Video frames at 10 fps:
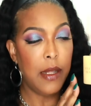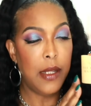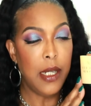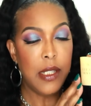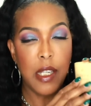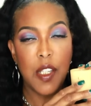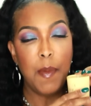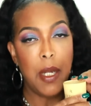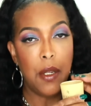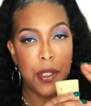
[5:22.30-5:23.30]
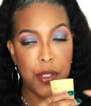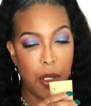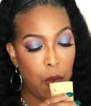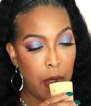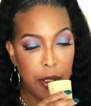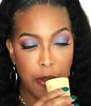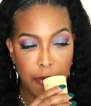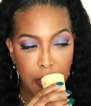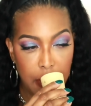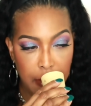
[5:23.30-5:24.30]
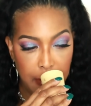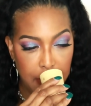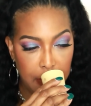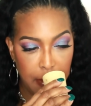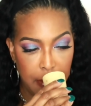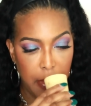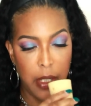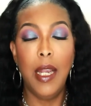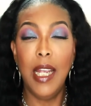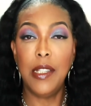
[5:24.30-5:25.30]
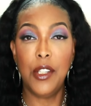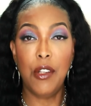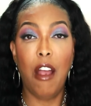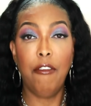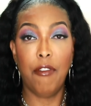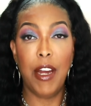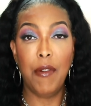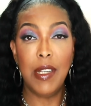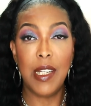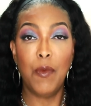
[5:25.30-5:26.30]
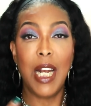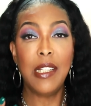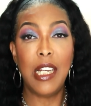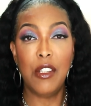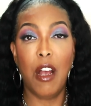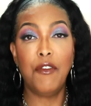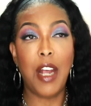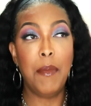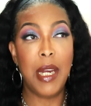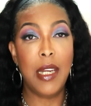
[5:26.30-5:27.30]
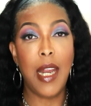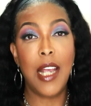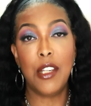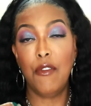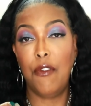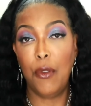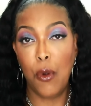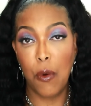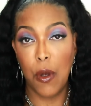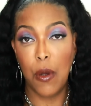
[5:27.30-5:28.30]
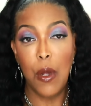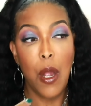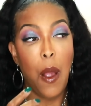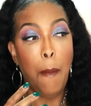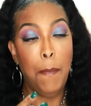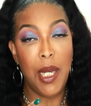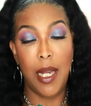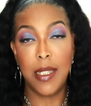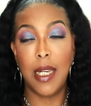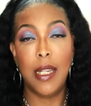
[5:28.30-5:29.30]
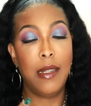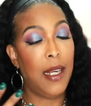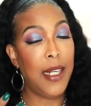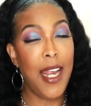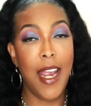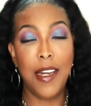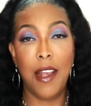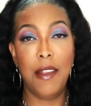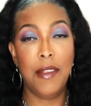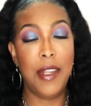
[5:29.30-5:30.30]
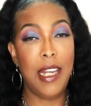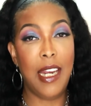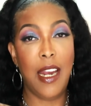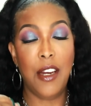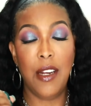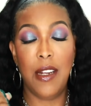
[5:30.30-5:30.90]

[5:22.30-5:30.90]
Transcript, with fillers: this smells so wonderful. It's a soft fragrance, and when I say soft, I mean as in floral, but again, the